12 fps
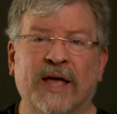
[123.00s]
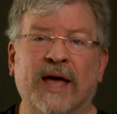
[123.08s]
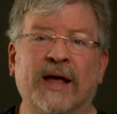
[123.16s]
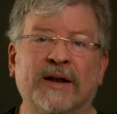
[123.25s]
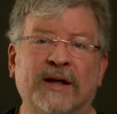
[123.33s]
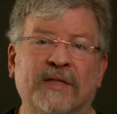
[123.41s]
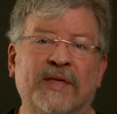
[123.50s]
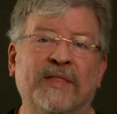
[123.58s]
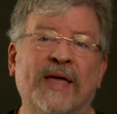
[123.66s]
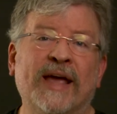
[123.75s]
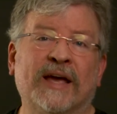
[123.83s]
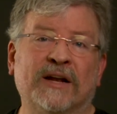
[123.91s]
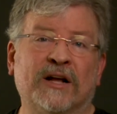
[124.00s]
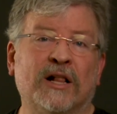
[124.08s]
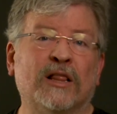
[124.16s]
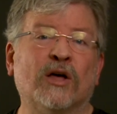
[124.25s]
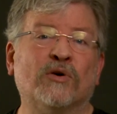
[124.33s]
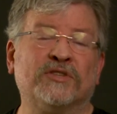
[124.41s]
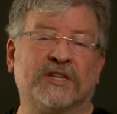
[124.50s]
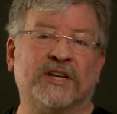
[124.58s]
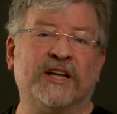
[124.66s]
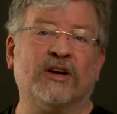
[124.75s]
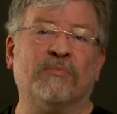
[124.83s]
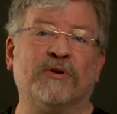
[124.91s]
And uh, then they can close the
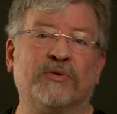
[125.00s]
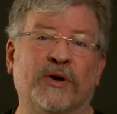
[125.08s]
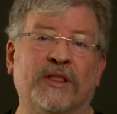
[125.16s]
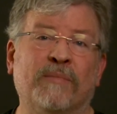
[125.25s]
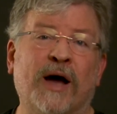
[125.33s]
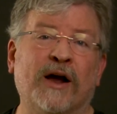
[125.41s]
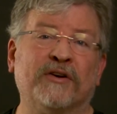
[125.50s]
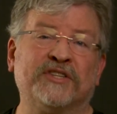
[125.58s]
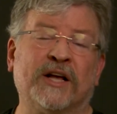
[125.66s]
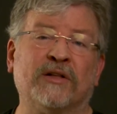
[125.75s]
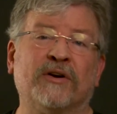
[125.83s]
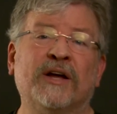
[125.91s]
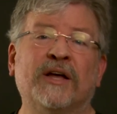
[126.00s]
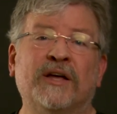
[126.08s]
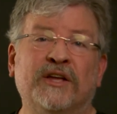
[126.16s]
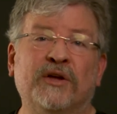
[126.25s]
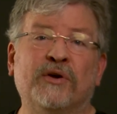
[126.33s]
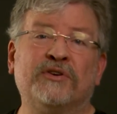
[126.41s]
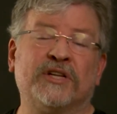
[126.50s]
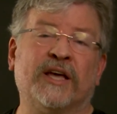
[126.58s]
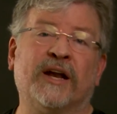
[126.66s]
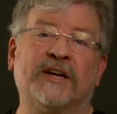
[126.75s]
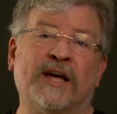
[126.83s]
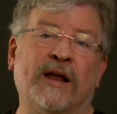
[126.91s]
deal between the buyer and seller, usually
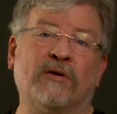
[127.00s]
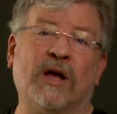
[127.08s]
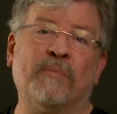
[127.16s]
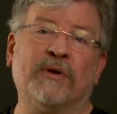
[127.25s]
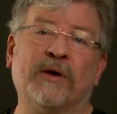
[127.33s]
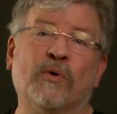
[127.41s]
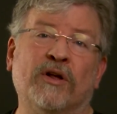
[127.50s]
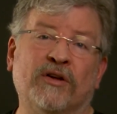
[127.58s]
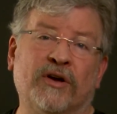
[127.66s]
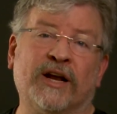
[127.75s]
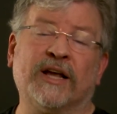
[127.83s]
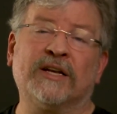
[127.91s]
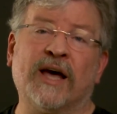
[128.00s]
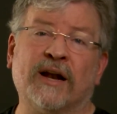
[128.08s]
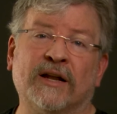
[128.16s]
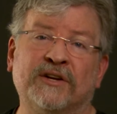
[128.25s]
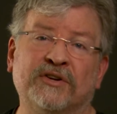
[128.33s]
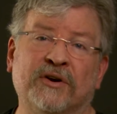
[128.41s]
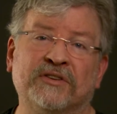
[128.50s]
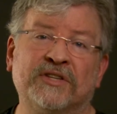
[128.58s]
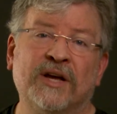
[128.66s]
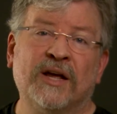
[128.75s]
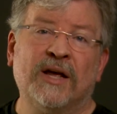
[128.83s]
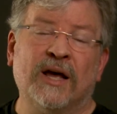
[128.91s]
at a title company where they're going to get title insurance
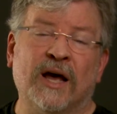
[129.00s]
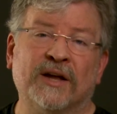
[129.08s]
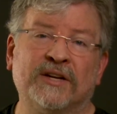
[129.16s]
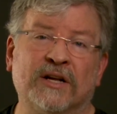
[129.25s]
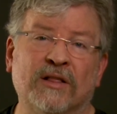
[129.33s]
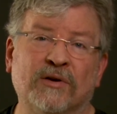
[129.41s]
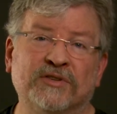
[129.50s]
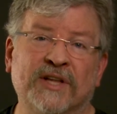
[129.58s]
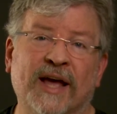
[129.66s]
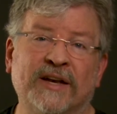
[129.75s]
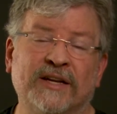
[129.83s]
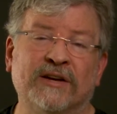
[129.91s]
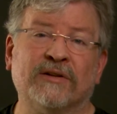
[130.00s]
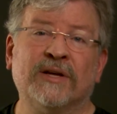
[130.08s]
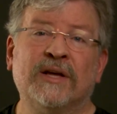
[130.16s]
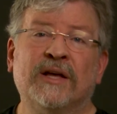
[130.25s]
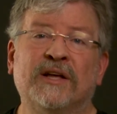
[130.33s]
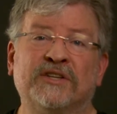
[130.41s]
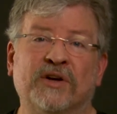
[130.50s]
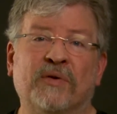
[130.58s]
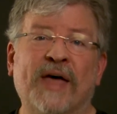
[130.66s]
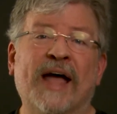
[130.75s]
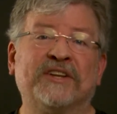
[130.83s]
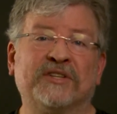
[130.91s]
uh, to close that deal. So
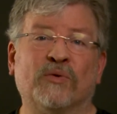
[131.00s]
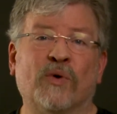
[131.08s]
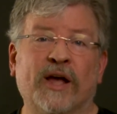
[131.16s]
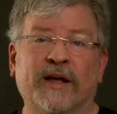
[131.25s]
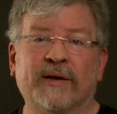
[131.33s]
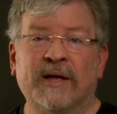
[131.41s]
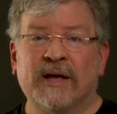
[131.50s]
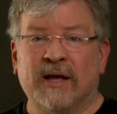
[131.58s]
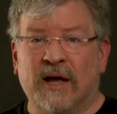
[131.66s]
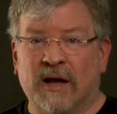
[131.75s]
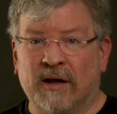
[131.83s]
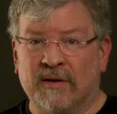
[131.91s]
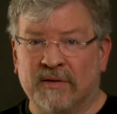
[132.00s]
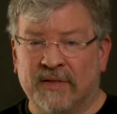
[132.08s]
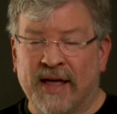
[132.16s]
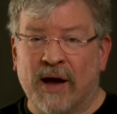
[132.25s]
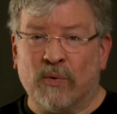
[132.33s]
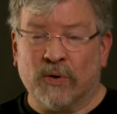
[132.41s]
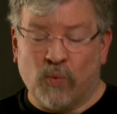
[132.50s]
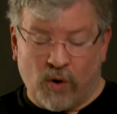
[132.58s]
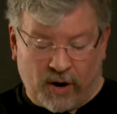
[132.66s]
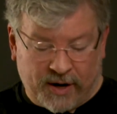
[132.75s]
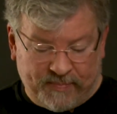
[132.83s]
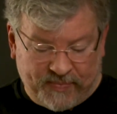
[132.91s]
that's the way uh, that would
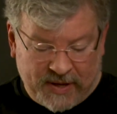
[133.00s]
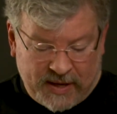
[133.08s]
work.